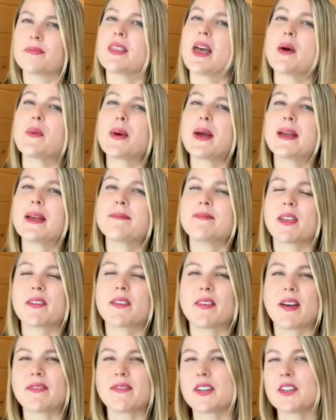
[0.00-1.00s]
That way,
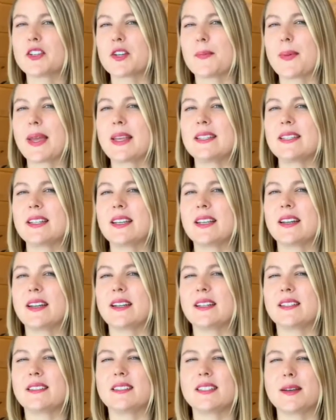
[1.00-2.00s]
if I finish a painting
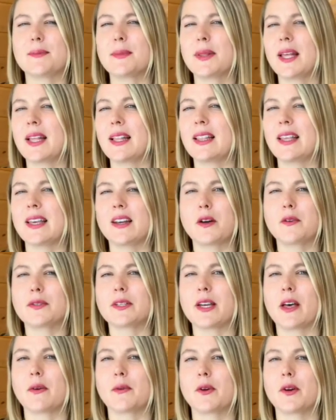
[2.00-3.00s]
in a dimly lit
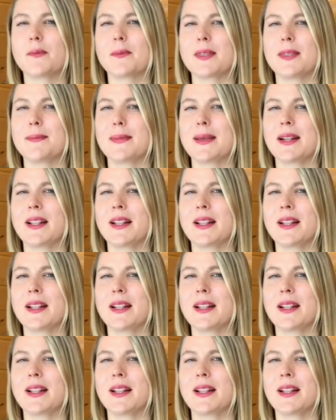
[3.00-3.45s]
hotel room in the